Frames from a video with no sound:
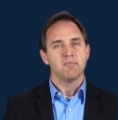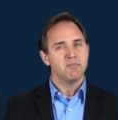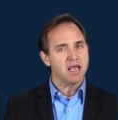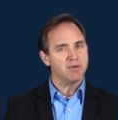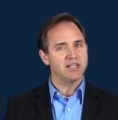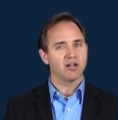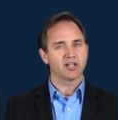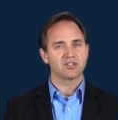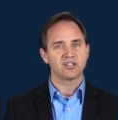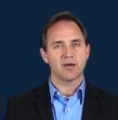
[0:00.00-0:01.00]
Maybe they'll
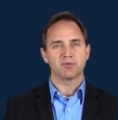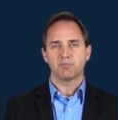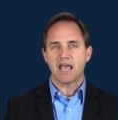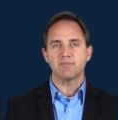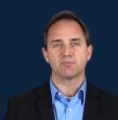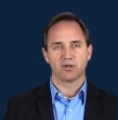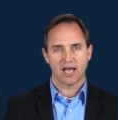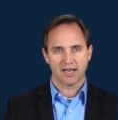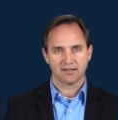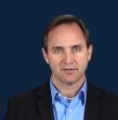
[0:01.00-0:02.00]
accept a payment
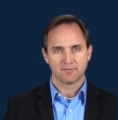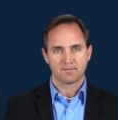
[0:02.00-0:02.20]
plan.